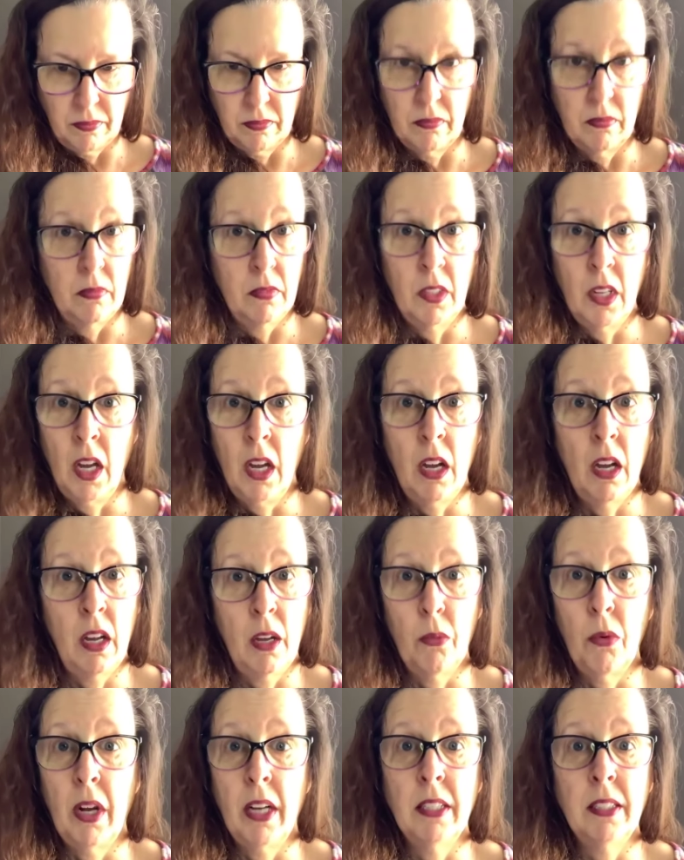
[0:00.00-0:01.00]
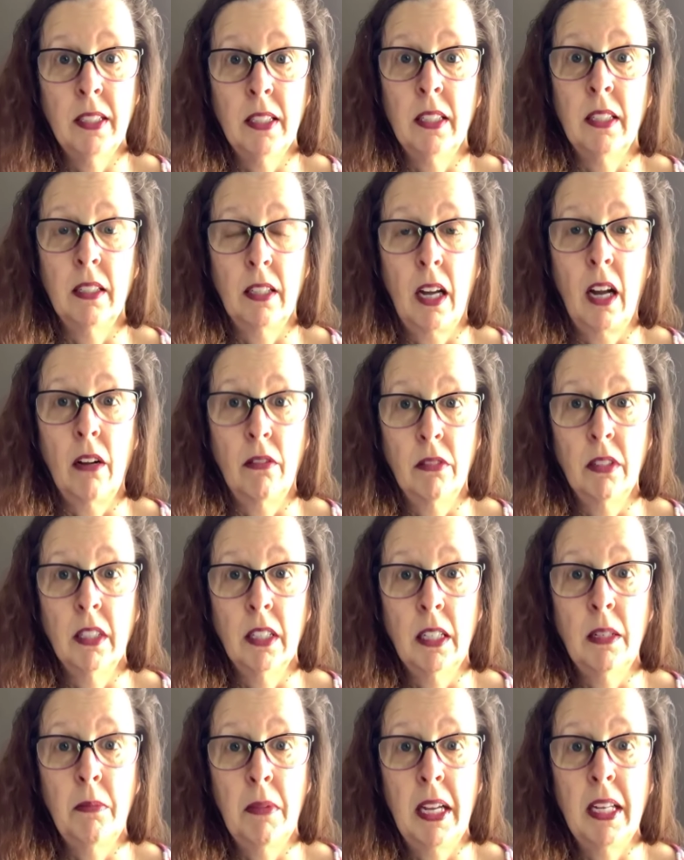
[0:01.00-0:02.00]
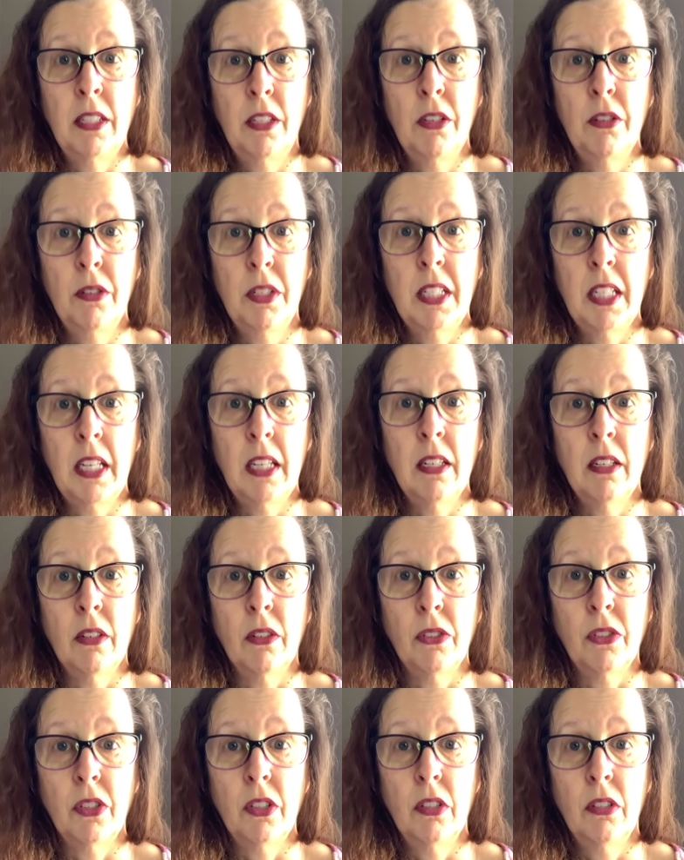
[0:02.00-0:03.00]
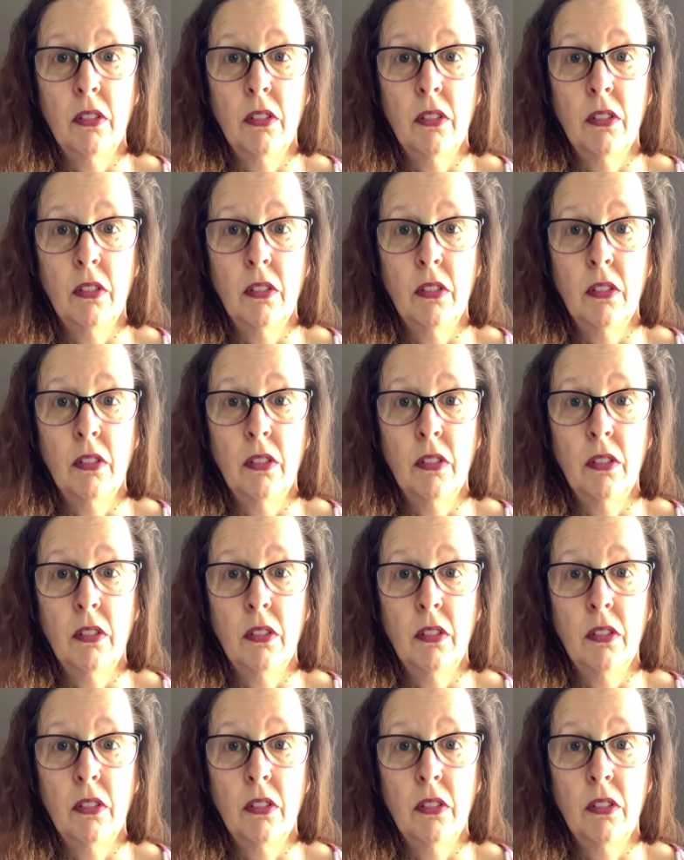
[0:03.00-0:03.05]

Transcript: No, it wasn't. I really made 2 sales.